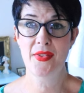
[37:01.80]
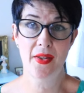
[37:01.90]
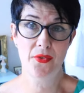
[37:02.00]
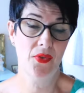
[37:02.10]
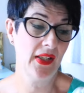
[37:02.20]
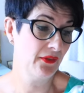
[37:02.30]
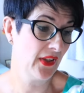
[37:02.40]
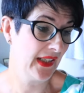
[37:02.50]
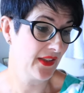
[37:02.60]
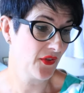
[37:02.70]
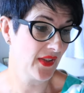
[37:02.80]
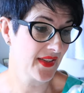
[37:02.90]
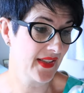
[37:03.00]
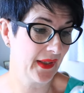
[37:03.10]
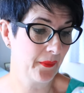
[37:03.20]
So that's really, really
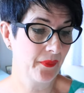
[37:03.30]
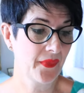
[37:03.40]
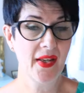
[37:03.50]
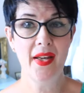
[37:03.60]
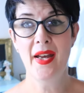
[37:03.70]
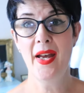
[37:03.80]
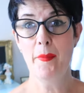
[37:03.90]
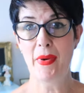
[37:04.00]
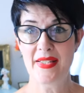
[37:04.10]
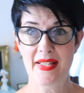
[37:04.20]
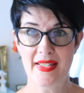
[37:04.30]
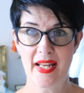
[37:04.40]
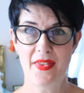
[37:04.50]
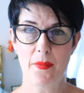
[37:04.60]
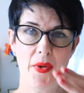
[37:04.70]
interesting. But as I
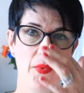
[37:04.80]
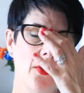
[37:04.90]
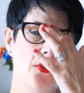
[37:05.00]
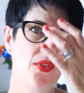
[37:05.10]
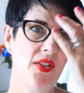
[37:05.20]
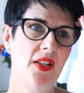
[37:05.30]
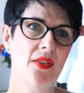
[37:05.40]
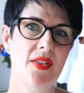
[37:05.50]
say, then we went on to